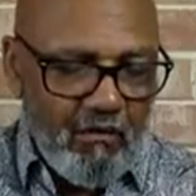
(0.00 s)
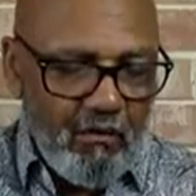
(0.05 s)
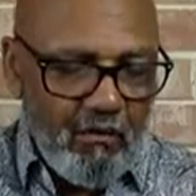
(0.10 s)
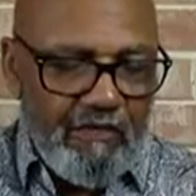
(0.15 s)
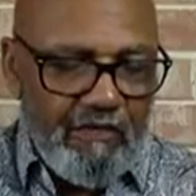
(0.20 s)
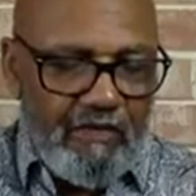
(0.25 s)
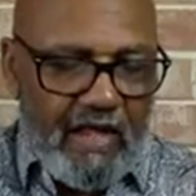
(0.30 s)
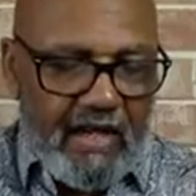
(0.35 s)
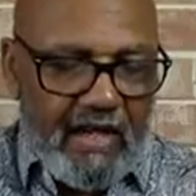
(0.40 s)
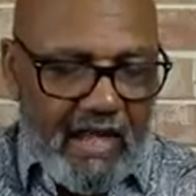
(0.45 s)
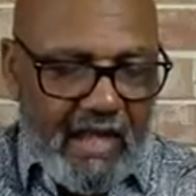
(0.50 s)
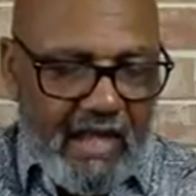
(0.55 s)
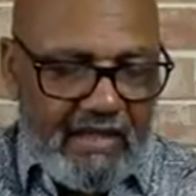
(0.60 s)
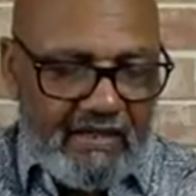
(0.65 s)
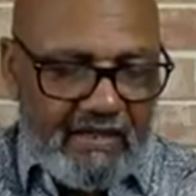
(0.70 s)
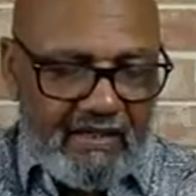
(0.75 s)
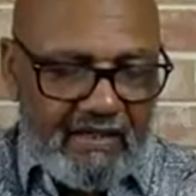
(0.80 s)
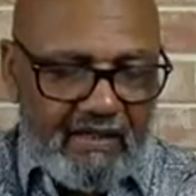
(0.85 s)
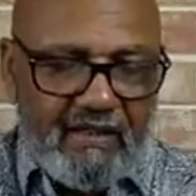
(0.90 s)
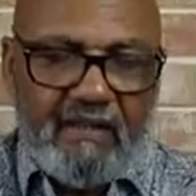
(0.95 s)
When they
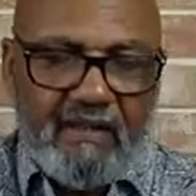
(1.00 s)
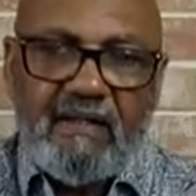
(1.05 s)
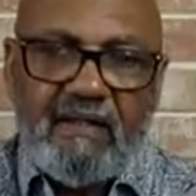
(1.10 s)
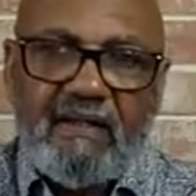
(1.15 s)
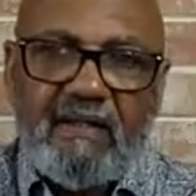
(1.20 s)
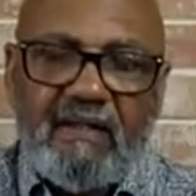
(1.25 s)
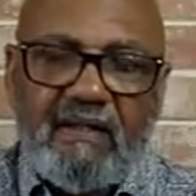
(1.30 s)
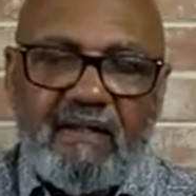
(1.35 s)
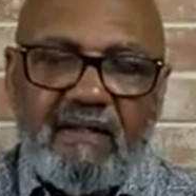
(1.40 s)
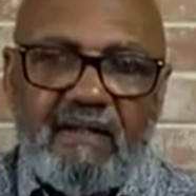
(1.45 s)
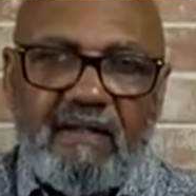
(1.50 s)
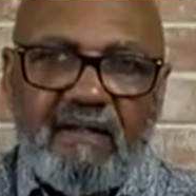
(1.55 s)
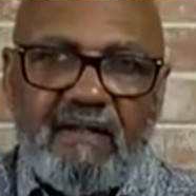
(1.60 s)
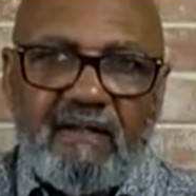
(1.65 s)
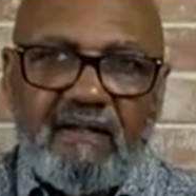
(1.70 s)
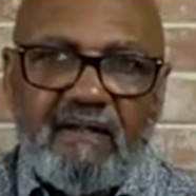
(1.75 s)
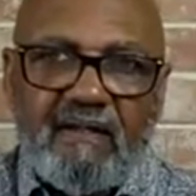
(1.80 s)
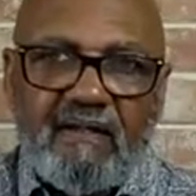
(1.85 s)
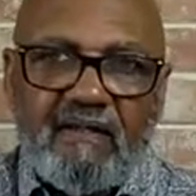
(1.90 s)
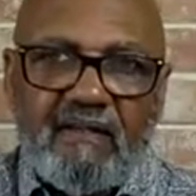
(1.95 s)
landed,
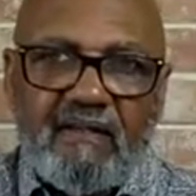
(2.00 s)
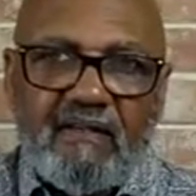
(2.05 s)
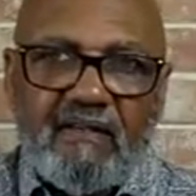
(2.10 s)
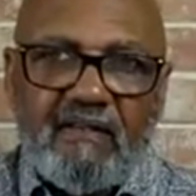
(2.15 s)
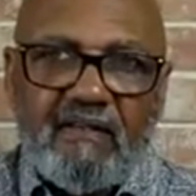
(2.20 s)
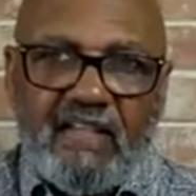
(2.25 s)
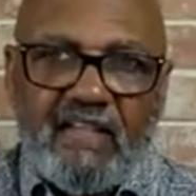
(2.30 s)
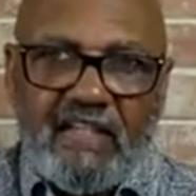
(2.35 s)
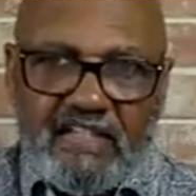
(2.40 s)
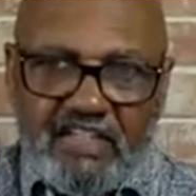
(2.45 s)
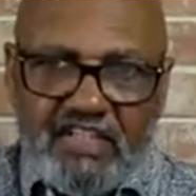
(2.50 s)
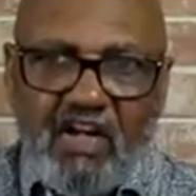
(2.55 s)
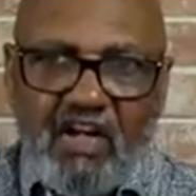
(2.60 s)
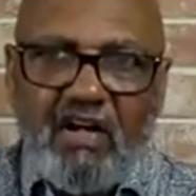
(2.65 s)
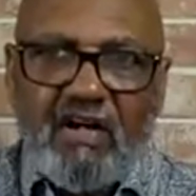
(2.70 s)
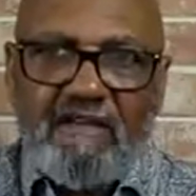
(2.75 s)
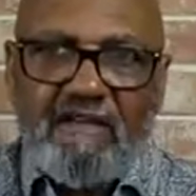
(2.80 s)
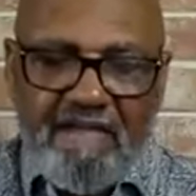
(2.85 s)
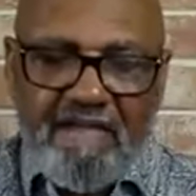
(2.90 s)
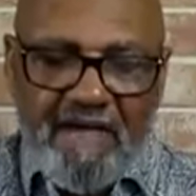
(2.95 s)
they
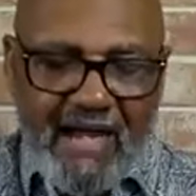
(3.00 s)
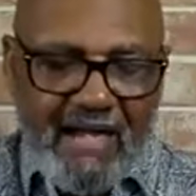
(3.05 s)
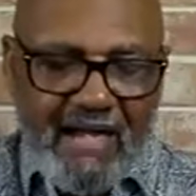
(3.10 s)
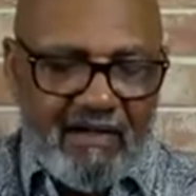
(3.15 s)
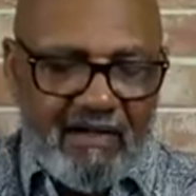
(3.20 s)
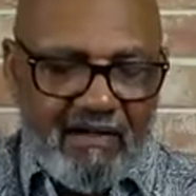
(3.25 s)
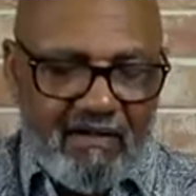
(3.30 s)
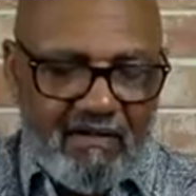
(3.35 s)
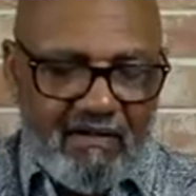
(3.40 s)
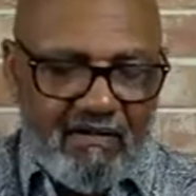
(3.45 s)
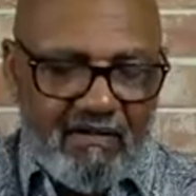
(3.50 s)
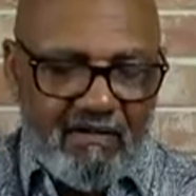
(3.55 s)
saw a fire,